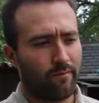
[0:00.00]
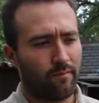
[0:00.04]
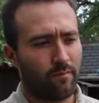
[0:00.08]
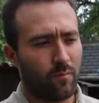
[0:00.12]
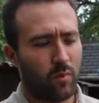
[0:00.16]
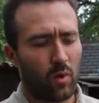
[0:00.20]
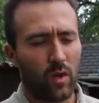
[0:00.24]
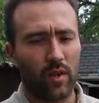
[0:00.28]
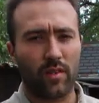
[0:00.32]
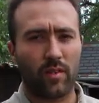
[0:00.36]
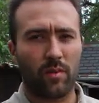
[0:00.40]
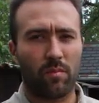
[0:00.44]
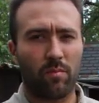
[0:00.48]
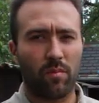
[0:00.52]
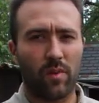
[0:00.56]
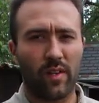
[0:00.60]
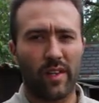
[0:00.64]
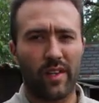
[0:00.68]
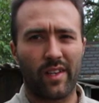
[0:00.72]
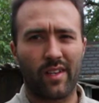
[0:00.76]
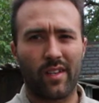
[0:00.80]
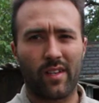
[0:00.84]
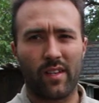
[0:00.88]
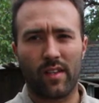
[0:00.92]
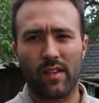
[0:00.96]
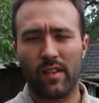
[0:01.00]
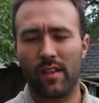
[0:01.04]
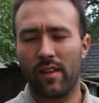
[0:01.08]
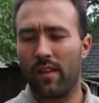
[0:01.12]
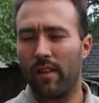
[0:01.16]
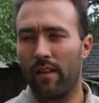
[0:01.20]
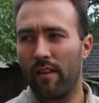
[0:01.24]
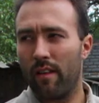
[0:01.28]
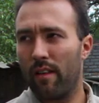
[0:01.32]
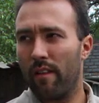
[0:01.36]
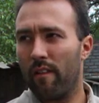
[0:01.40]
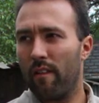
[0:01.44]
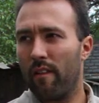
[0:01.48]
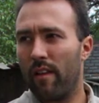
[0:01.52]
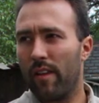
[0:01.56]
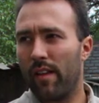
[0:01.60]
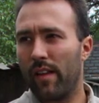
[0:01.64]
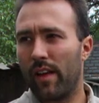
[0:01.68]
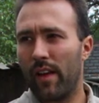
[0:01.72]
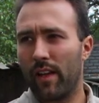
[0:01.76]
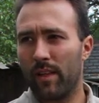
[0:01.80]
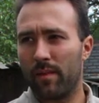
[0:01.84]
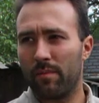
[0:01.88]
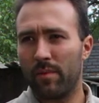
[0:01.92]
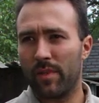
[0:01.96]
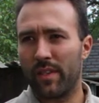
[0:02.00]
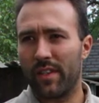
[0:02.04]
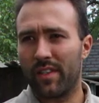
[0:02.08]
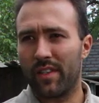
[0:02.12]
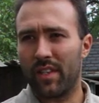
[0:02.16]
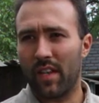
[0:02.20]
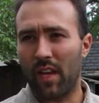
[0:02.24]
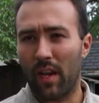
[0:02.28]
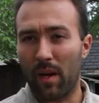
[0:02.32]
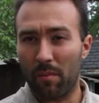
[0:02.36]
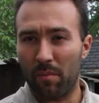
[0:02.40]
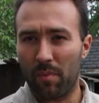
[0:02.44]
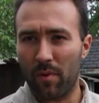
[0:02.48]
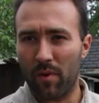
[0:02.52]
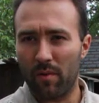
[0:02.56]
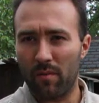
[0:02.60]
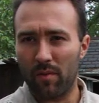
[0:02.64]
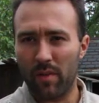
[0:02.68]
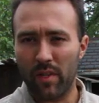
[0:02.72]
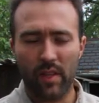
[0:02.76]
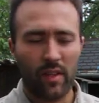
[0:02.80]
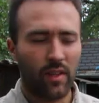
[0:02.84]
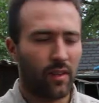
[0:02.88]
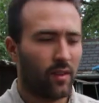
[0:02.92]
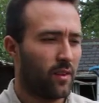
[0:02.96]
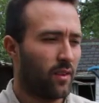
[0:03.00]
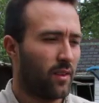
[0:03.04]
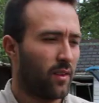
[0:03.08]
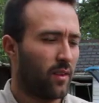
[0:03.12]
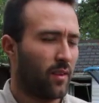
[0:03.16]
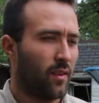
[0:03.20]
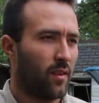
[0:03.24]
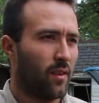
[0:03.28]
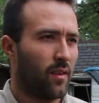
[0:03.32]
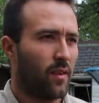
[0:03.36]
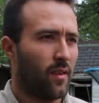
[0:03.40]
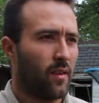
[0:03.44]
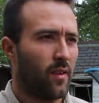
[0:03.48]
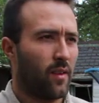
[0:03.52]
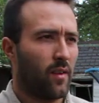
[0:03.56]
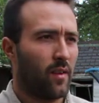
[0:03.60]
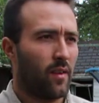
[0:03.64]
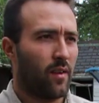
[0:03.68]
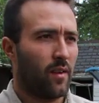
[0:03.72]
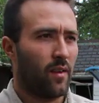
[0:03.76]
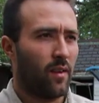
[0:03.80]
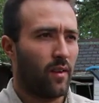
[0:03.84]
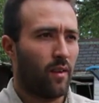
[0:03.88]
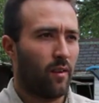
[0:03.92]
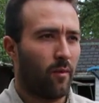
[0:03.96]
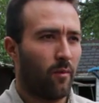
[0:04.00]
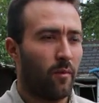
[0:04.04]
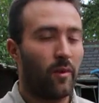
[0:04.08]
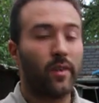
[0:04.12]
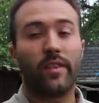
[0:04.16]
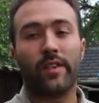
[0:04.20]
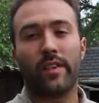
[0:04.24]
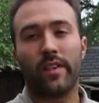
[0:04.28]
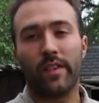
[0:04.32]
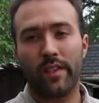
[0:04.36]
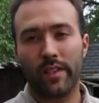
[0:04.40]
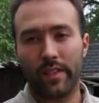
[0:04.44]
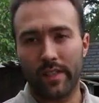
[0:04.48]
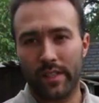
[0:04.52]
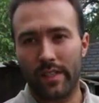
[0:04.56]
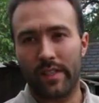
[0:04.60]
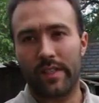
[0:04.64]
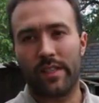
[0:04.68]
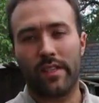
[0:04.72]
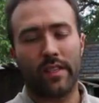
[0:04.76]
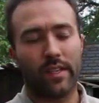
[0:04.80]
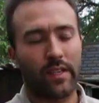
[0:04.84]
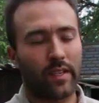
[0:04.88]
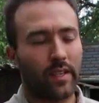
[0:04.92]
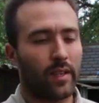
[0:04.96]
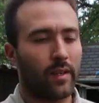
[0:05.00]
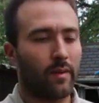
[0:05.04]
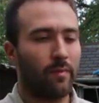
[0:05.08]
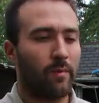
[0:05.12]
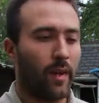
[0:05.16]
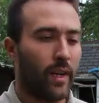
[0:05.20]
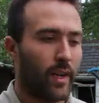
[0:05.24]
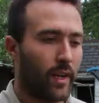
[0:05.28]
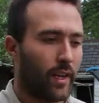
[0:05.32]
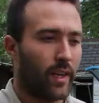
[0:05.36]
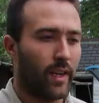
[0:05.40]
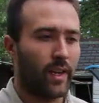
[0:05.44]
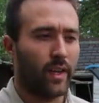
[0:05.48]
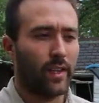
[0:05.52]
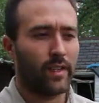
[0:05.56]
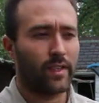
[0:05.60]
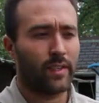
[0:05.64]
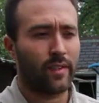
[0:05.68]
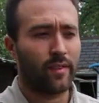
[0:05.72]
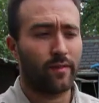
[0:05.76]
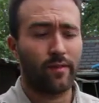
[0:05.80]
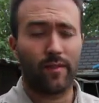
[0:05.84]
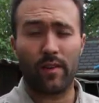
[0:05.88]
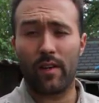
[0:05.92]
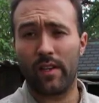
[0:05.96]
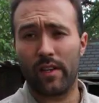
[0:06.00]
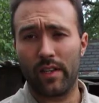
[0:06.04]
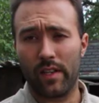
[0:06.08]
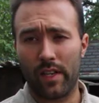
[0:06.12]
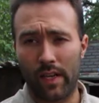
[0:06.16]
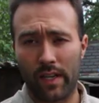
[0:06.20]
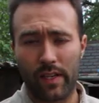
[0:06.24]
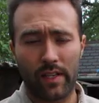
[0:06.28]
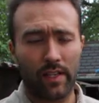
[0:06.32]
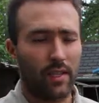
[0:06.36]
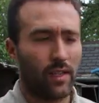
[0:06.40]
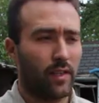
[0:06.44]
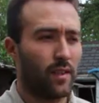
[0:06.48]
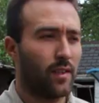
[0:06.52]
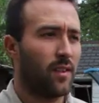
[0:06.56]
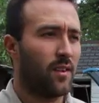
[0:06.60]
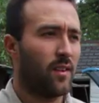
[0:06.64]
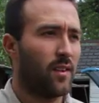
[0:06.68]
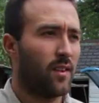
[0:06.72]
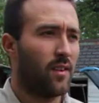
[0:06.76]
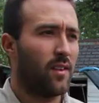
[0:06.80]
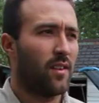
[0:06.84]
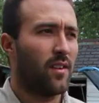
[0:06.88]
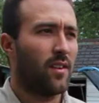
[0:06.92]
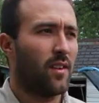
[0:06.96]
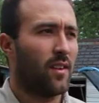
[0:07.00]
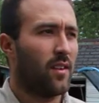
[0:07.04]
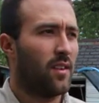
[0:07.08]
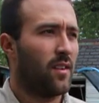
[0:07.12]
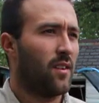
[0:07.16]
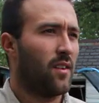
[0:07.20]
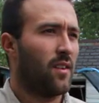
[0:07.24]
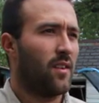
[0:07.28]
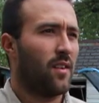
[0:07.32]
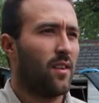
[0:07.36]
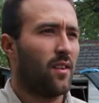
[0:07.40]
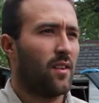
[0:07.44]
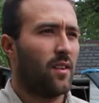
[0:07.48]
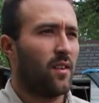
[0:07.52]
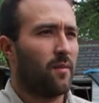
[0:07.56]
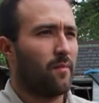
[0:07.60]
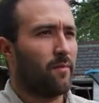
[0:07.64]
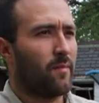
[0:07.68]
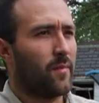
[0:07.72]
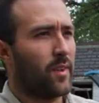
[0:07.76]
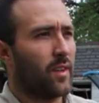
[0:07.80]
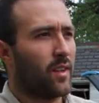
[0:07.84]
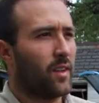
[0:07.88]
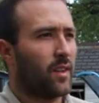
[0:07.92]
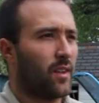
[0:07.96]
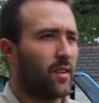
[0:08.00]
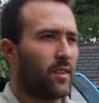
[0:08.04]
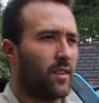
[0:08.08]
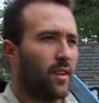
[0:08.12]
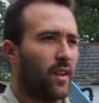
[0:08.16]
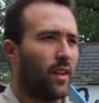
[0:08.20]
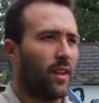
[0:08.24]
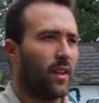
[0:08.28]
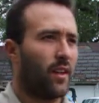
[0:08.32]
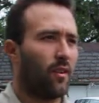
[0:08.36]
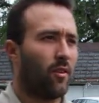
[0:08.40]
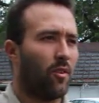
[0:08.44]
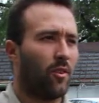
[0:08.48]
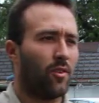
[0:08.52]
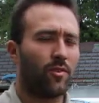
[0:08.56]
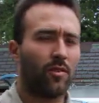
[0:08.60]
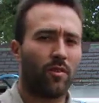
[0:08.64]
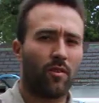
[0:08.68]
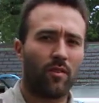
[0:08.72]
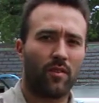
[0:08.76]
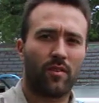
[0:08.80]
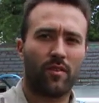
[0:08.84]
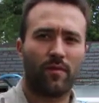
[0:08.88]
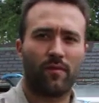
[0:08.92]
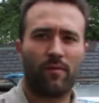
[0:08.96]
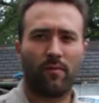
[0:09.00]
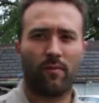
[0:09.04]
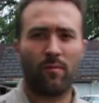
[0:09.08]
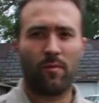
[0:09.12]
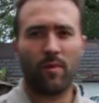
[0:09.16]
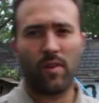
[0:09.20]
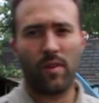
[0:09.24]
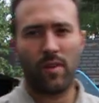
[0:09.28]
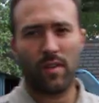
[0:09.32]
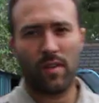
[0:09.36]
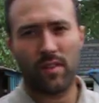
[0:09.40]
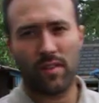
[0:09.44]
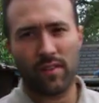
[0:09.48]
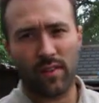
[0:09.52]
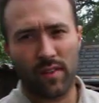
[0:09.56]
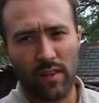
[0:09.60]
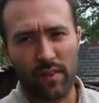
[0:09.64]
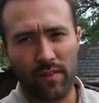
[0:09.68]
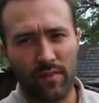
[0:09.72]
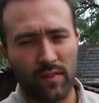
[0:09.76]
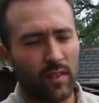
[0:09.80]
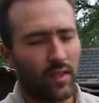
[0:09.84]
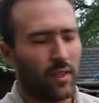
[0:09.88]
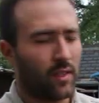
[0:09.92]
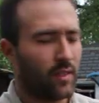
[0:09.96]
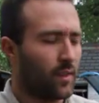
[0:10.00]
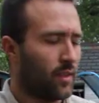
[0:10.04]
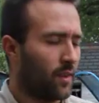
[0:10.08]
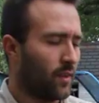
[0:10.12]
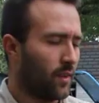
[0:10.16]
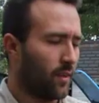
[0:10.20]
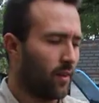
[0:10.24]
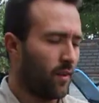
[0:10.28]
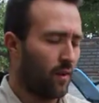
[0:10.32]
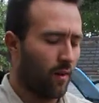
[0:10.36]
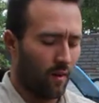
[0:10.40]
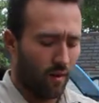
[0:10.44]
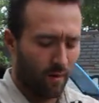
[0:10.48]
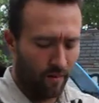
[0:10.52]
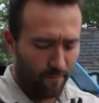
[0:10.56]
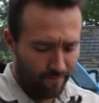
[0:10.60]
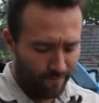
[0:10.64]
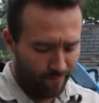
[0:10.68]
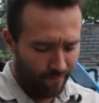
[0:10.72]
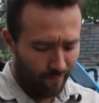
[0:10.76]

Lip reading: pressure plate has been tampered with, which is in my case very likely because I had all sorts of weird stuff done to the car,